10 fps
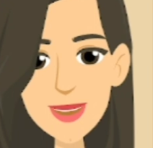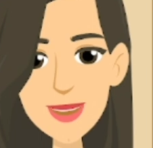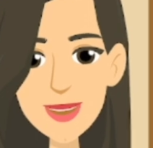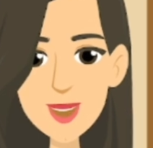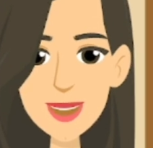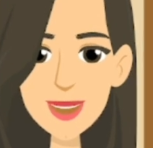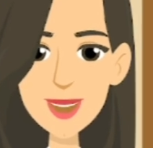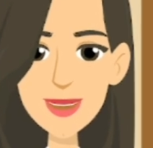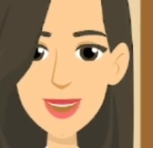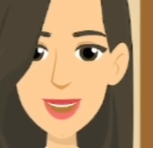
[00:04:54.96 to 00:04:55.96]
of
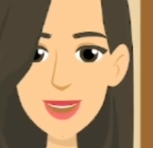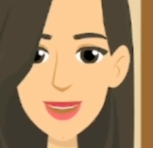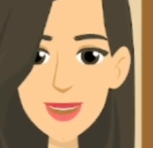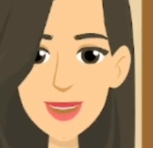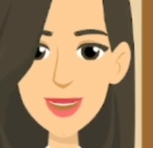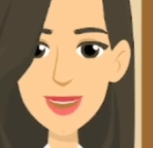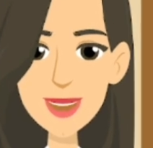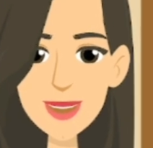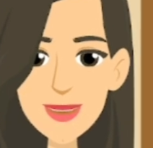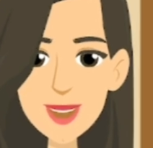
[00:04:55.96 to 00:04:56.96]
gathering and understanding
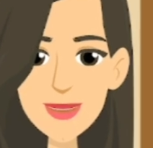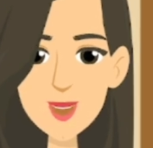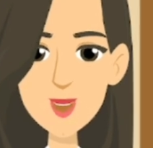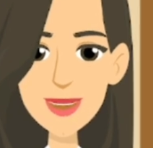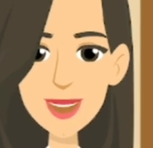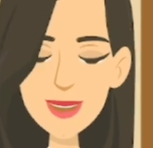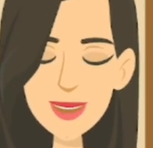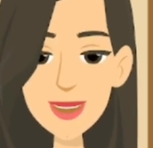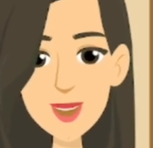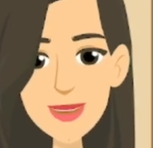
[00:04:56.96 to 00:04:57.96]
stakeholder
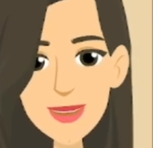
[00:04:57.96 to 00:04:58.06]
needs.